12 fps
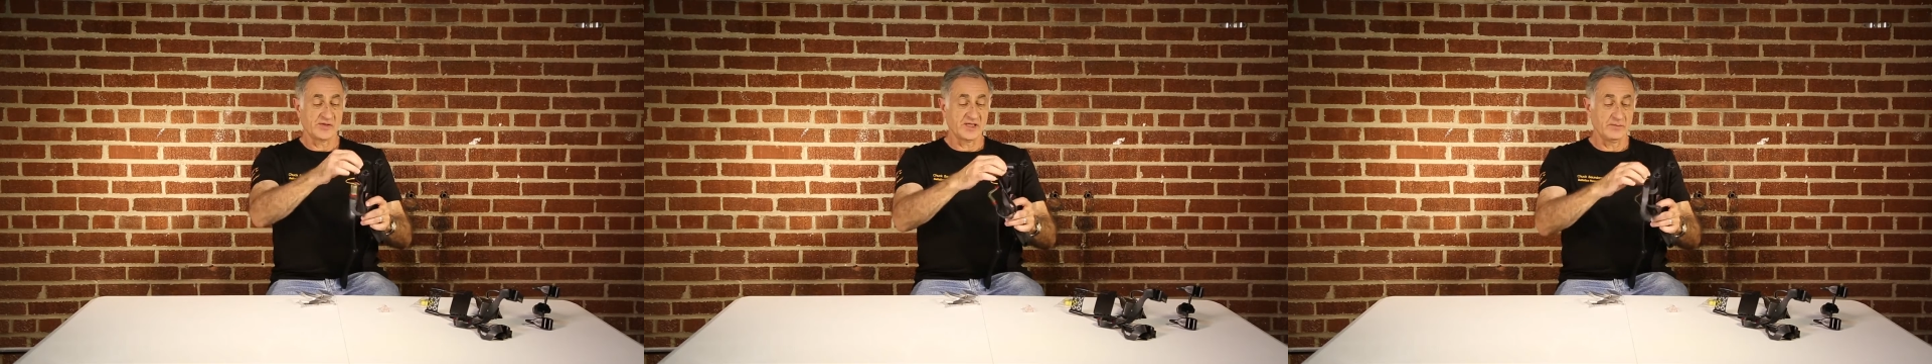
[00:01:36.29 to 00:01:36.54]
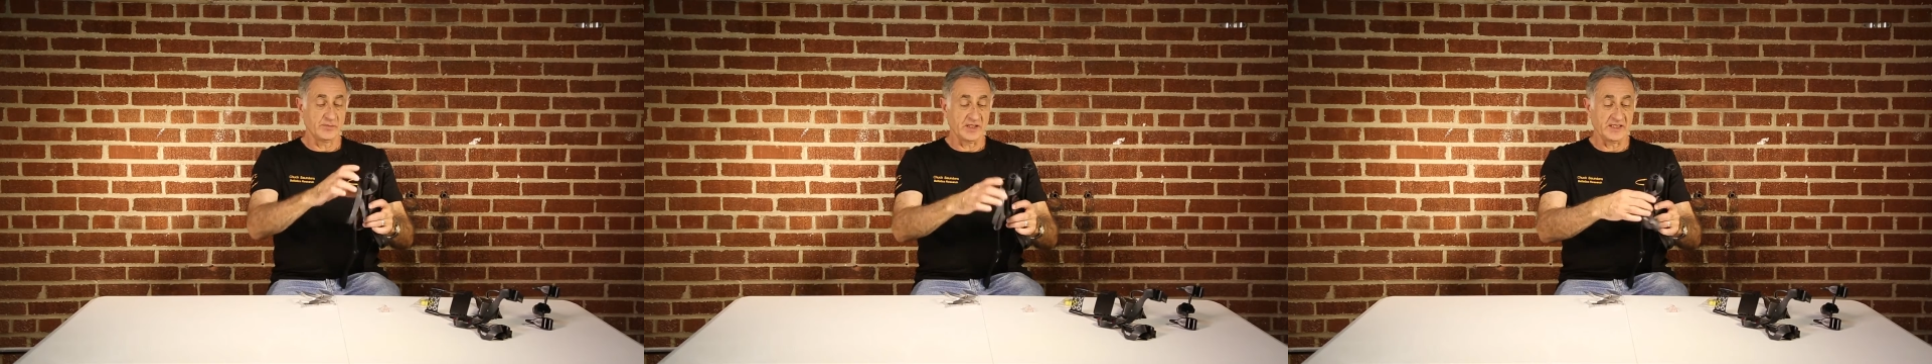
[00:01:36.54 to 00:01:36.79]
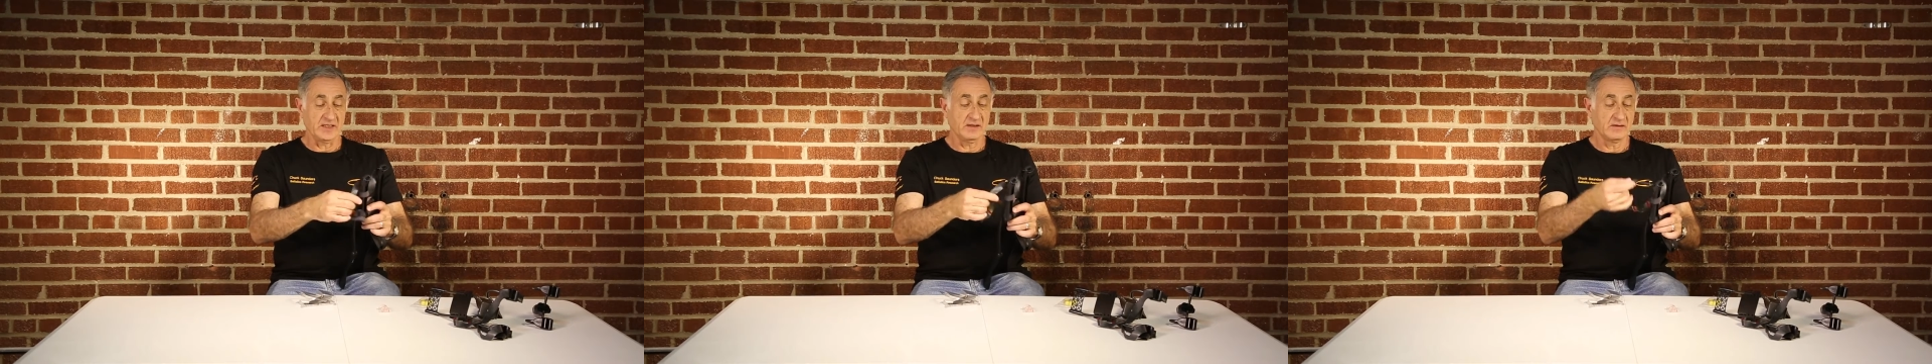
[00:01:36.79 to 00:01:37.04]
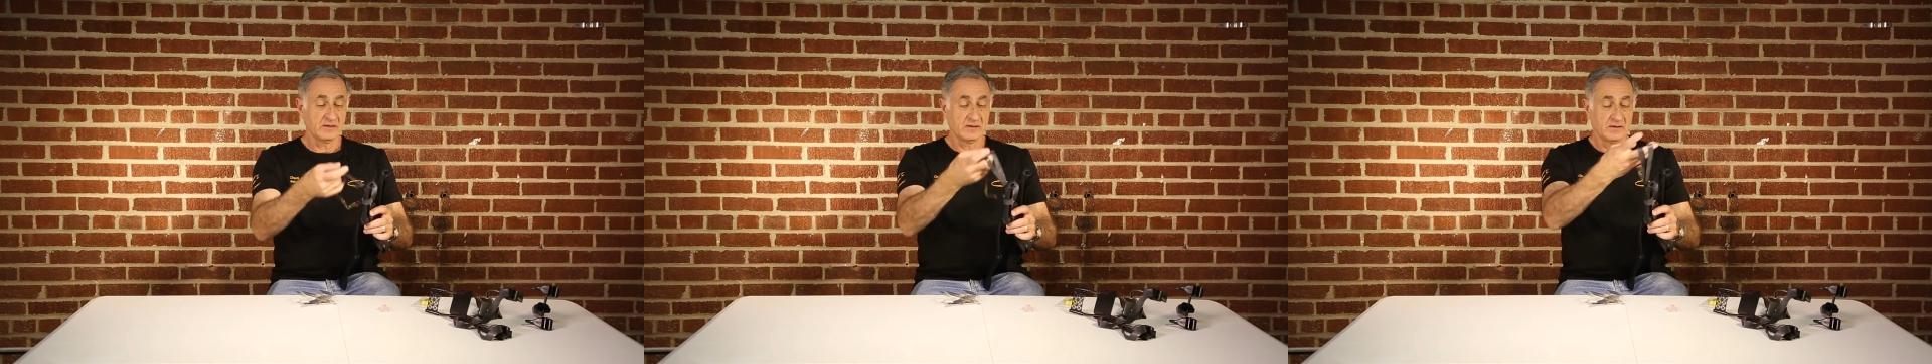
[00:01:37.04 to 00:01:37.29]
simply
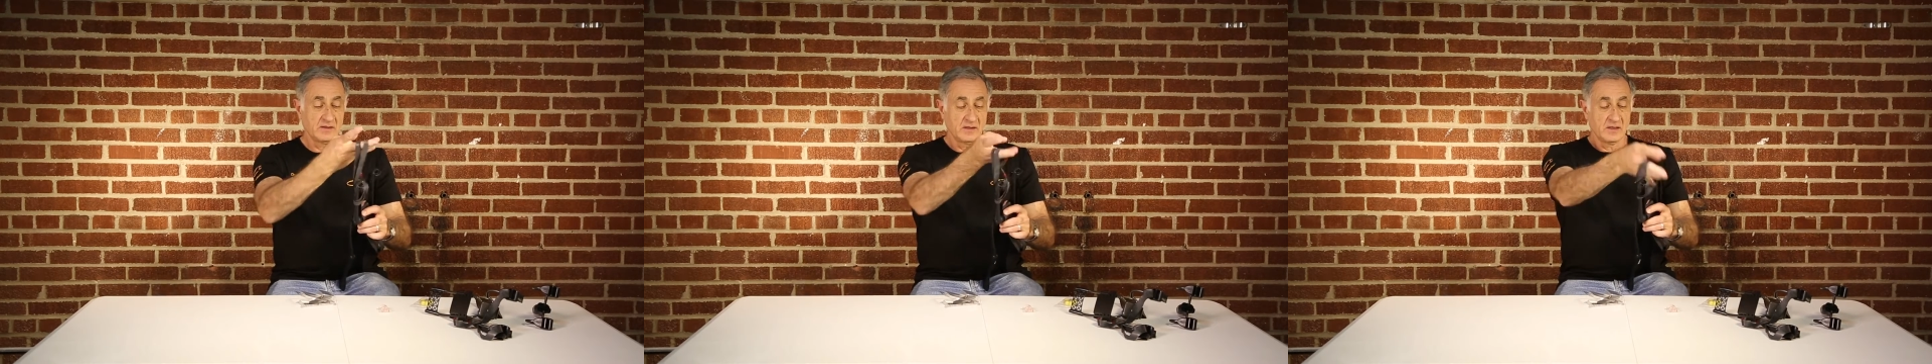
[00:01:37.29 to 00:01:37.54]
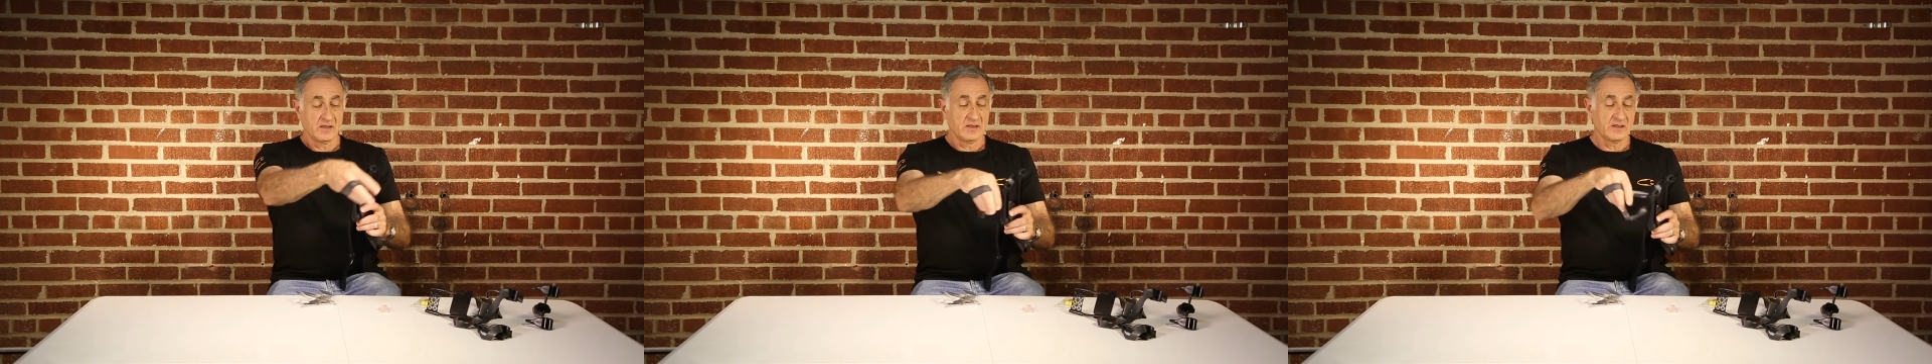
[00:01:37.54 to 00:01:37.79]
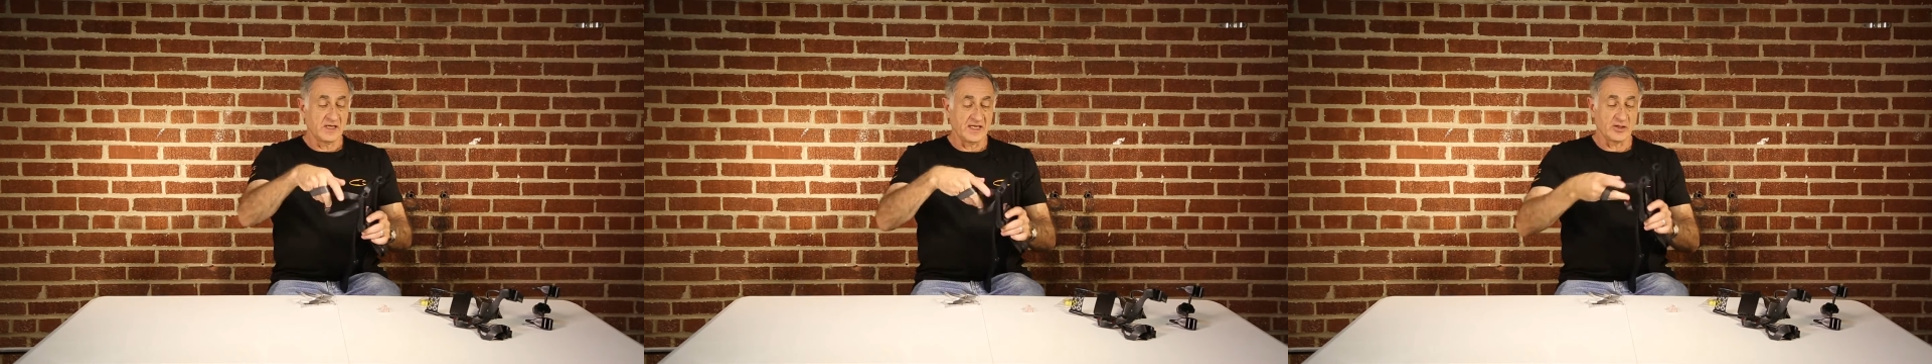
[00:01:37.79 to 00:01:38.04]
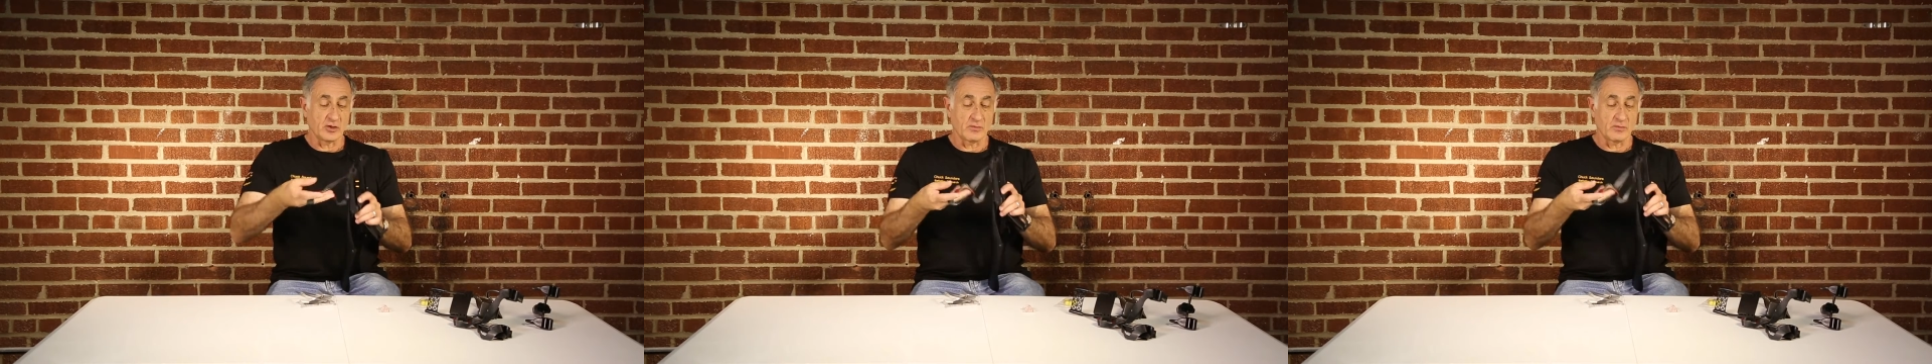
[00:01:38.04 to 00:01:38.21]
take